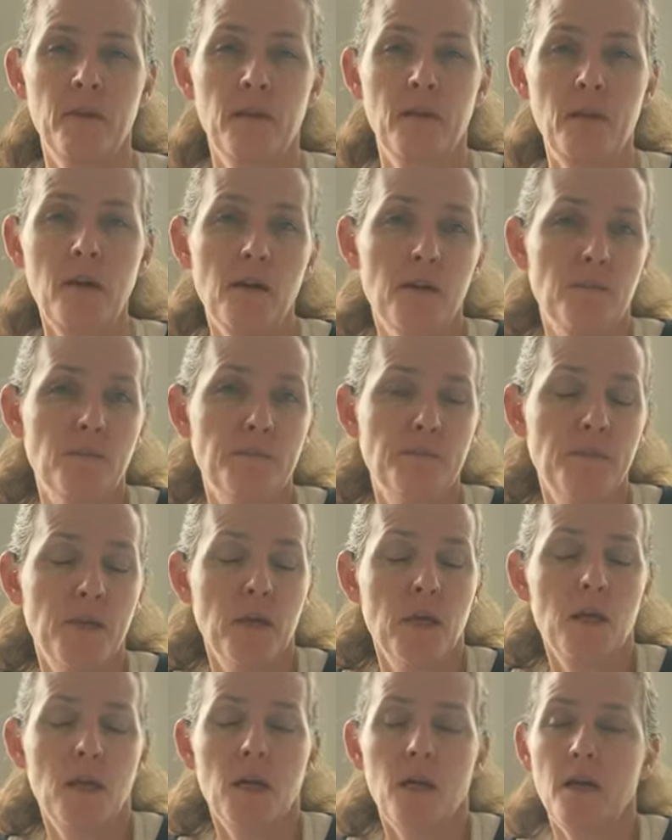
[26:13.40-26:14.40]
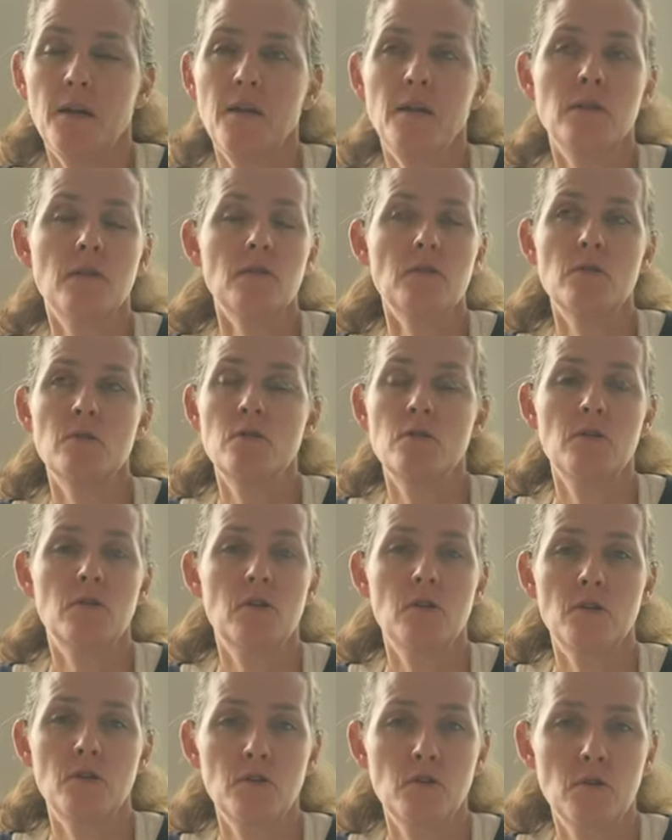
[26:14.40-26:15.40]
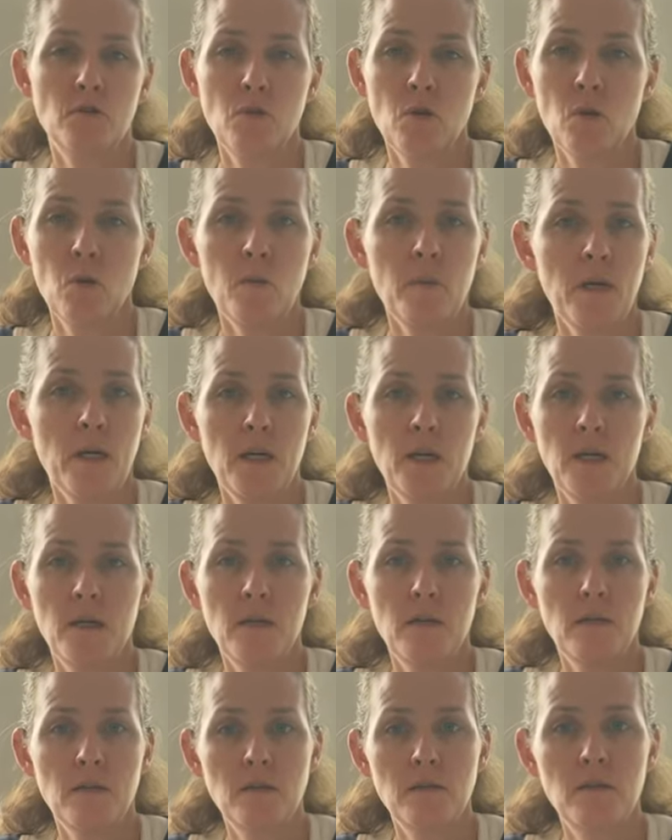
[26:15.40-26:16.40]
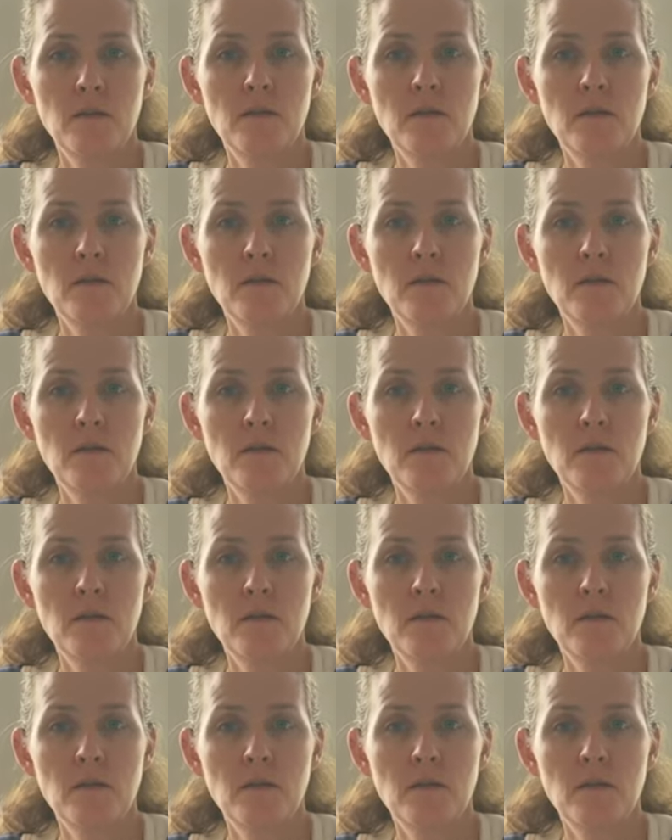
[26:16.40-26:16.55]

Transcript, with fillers: yeah, I think there's so many